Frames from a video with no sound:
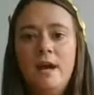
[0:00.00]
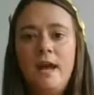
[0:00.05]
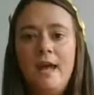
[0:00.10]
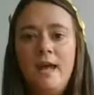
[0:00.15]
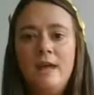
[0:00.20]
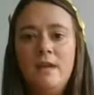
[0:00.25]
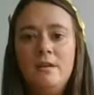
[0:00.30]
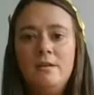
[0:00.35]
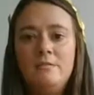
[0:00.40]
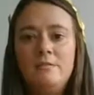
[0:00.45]

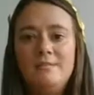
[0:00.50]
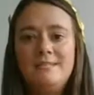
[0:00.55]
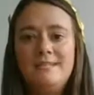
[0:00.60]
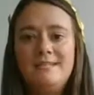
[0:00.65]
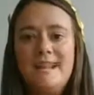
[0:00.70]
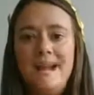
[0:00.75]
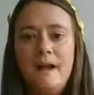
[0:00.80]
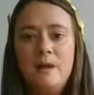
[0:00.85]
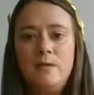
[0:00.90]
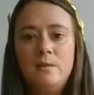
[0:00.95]
angled
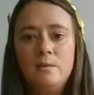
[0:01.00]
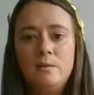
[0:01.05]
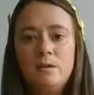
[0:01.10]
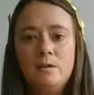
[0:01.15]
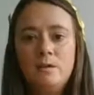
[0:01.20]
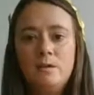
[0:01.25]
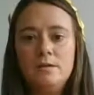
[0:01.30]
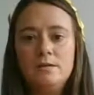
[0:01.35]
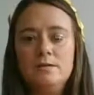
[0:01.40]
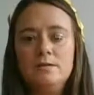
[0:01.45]

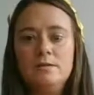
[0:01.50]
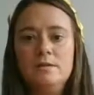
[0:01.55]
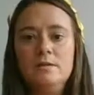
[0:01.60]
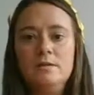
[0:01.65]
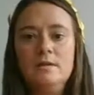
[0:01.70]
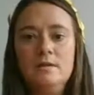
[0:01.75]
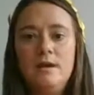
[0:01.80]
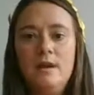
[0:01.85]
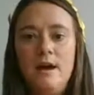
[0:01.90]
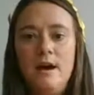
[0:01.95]
downwards
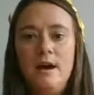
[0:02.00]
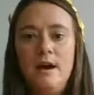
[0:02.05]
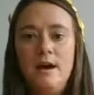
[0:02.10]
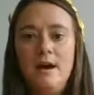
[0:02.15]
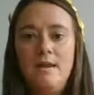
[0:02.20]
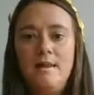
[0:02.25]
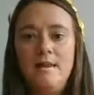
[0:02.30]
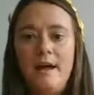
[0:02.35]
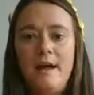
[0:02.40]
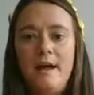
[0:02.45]

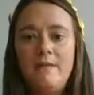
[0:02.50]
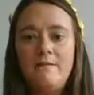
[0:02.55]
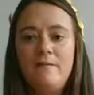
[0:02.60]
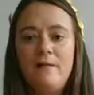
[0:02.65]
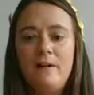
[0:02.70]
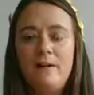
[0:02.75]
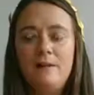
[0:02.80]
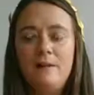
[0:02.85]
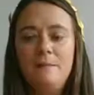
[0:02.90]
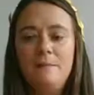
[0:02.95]
on that
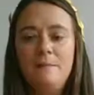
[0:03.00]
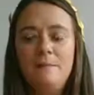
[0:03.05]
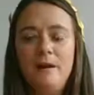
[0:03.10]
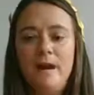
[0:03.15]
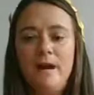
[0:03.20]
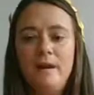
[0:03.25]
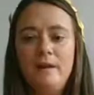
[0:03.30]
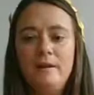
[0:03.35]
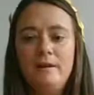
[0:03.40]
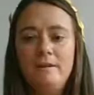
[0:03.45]
very
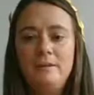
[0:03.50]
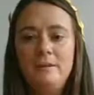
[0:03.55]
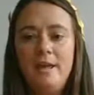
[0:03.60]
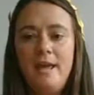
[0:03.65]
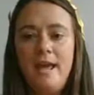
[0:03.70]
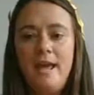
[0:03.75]
bottom